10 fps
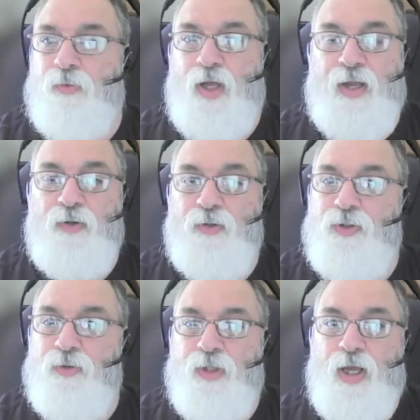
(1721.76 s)
I hold
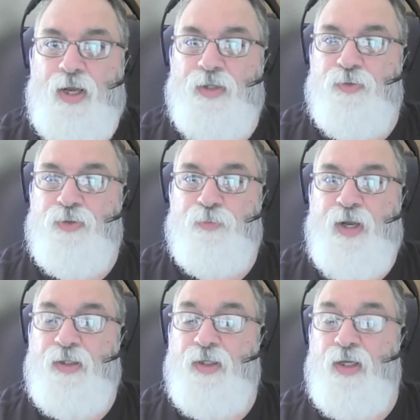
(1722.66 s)
you in the highest
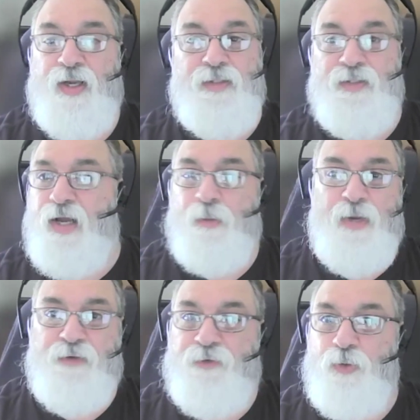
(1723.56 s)
respect. It's not
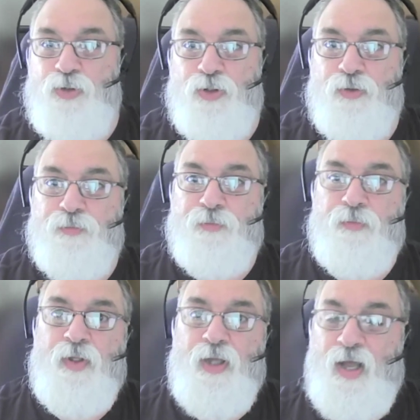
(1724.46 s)
my future.
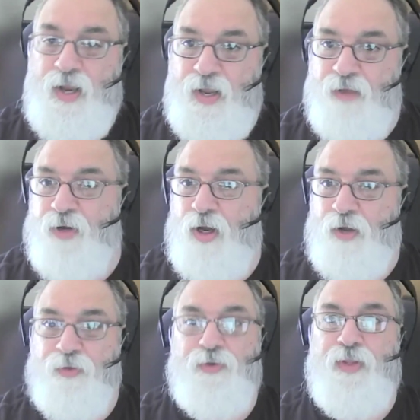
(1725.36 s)
I have
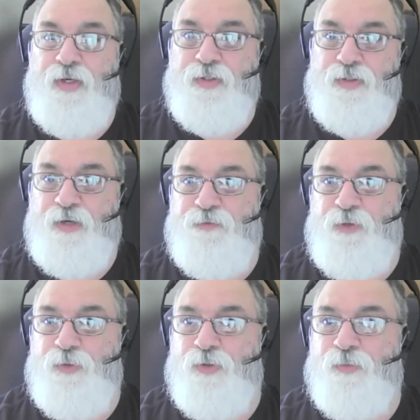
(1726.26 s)
other things in my
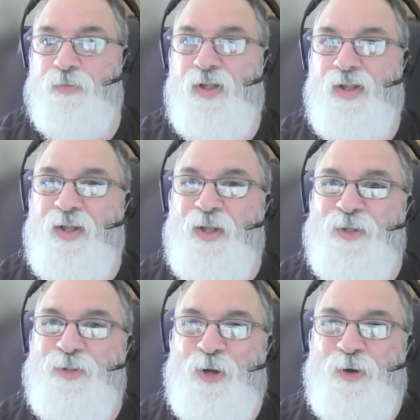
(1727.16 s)
future.
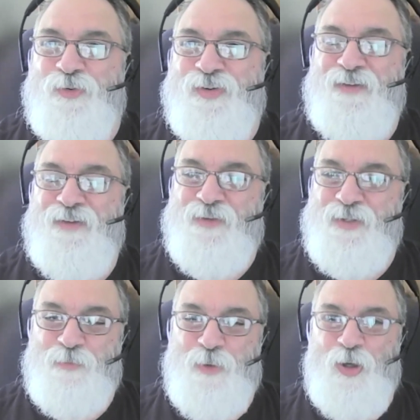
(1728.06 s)
So if it's
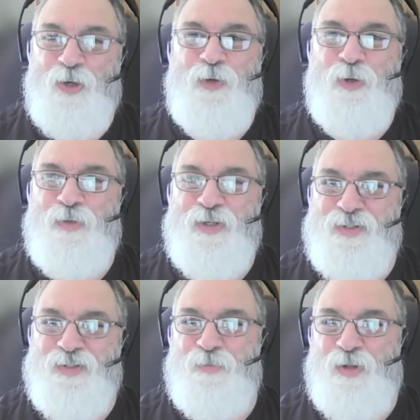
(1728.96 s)
a part of your
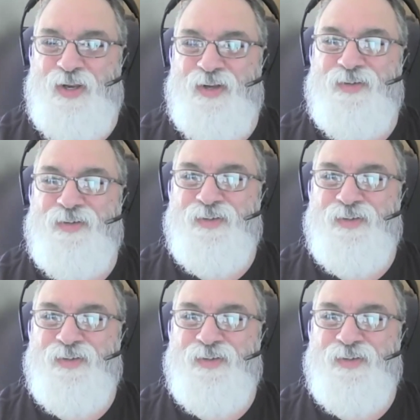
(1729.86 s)
business plan,